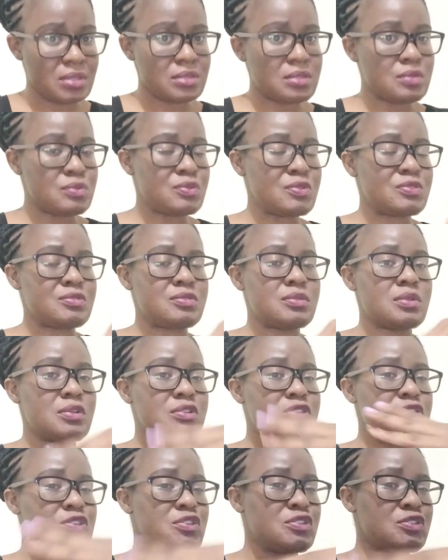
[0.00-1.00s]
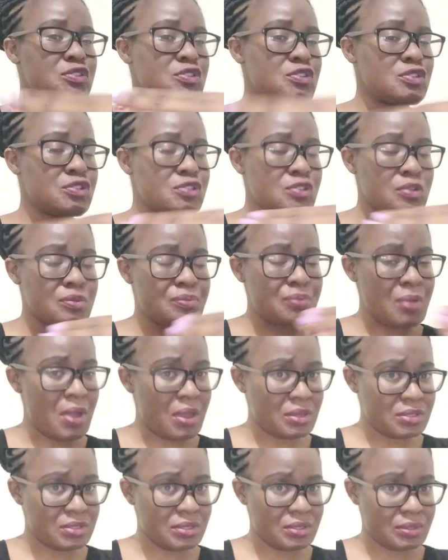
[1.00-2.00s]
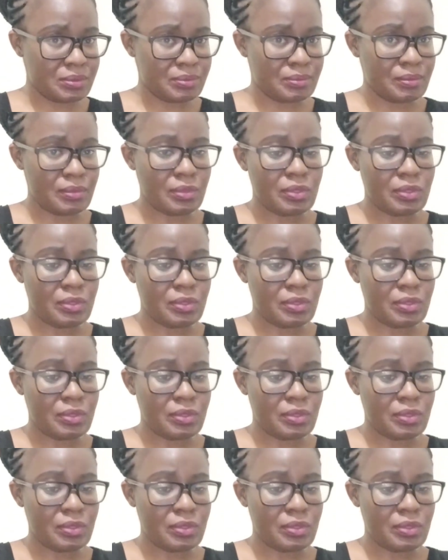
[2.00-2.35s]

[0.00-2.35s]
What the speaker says: this was not your usual pattern.